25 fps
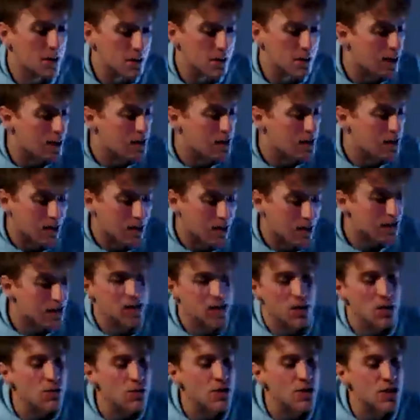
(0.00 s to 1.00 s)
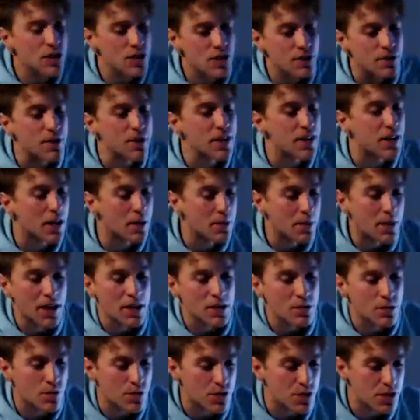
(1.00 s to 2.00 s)
invested in this huge TV. I
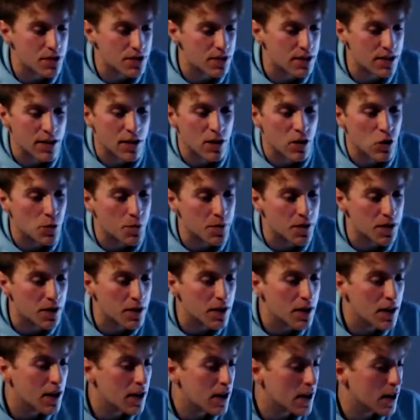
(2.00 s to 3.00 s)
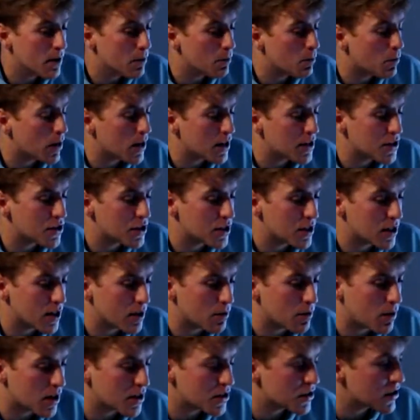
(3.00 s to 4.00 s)
may as well just sit home and watch
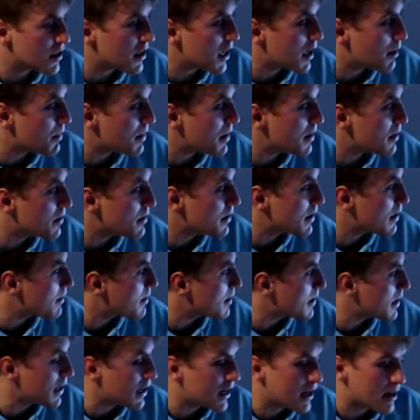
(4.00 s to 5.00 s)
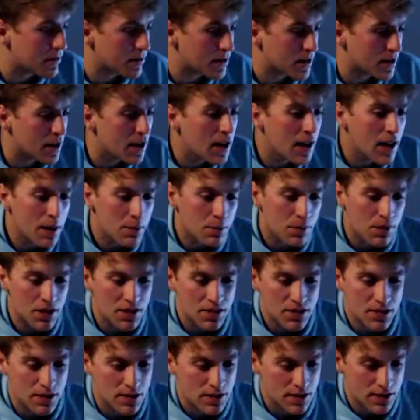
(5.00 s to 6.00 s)
the game here now that I have it.
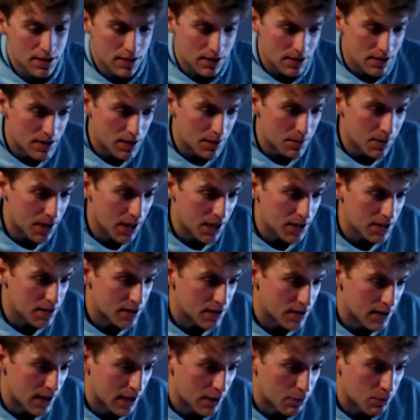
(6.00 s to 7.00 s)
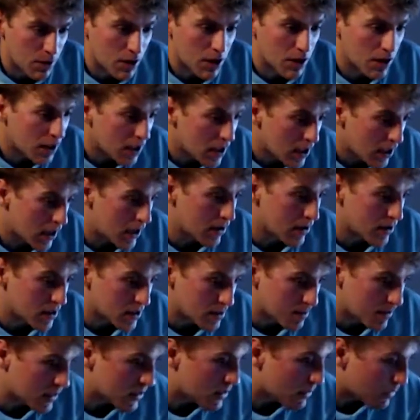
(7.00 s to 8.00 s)
Plus, it's in some cases like, well, I already
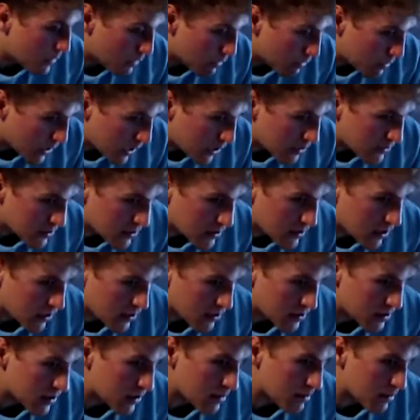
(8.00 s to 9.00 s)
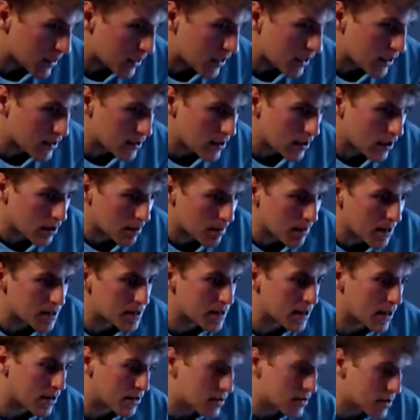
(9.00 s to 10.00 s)
spent a few $1,000s on my
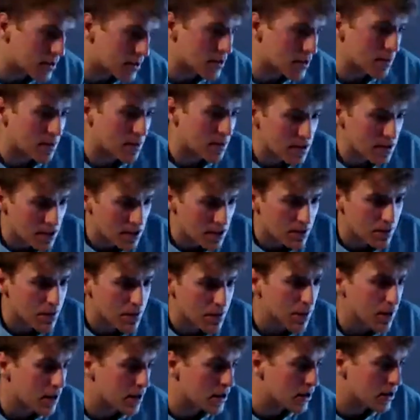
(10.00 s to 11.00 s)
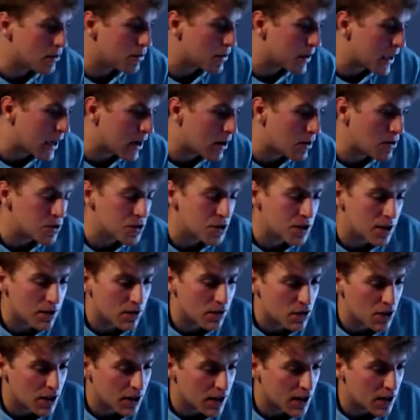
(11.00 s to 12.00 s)
sound system and TV and new couch and
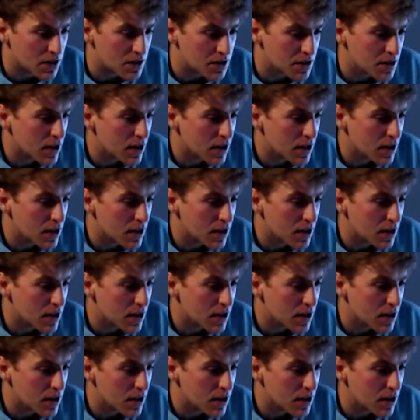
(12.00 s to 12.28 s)
everything else,